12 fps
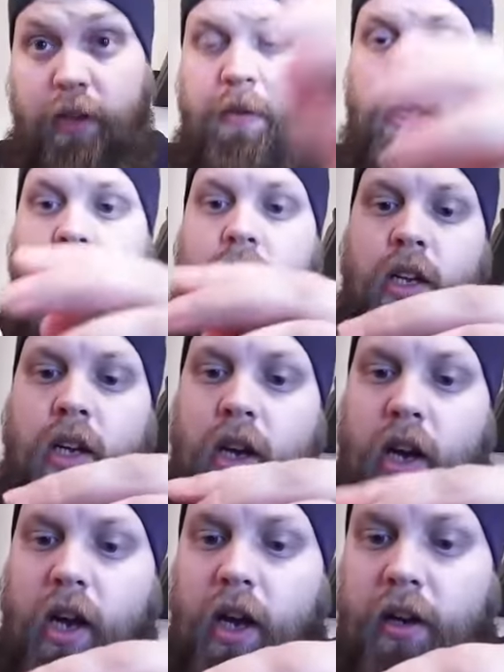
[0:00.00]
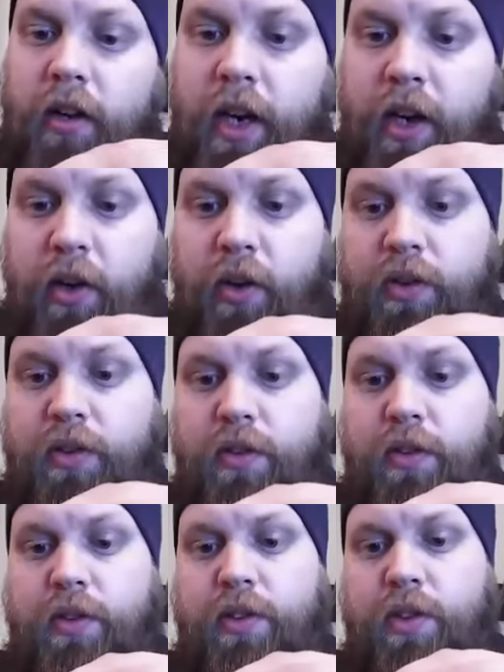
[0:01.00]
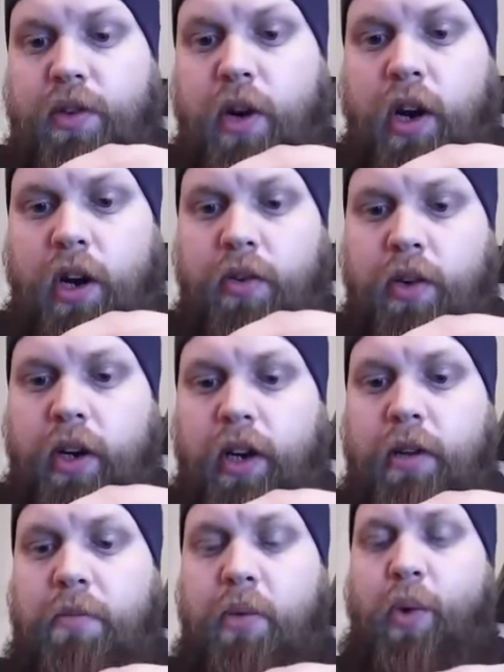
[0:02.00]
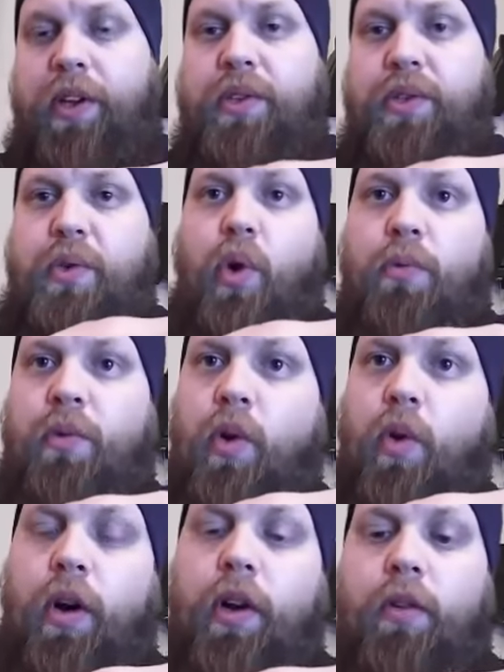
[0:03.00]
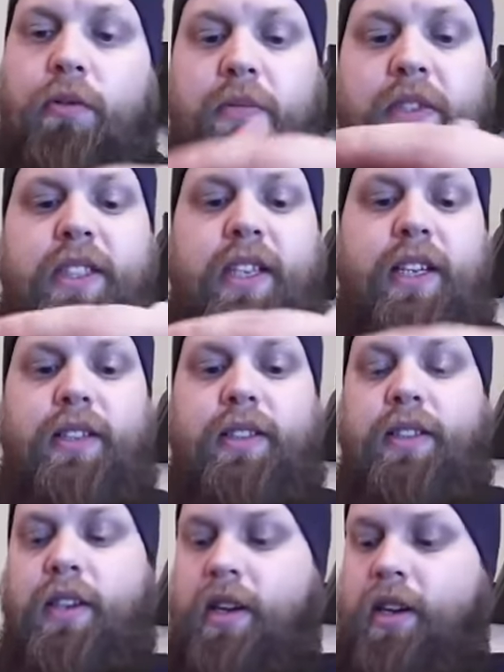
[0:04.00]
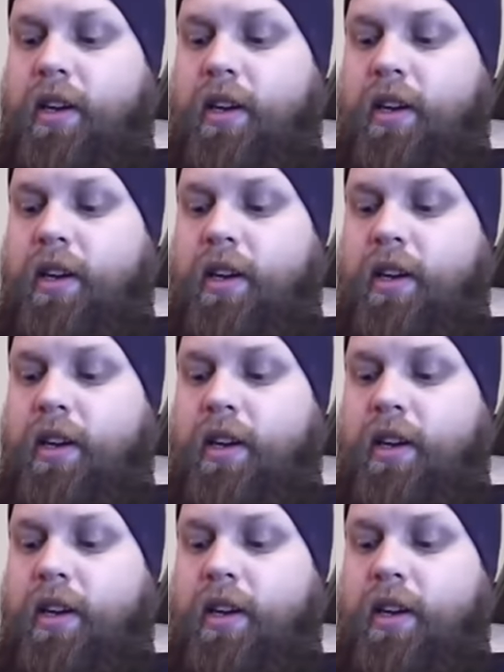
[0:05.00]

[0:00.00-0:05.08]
read it. Nickel 200.2 ohm coil from Sense.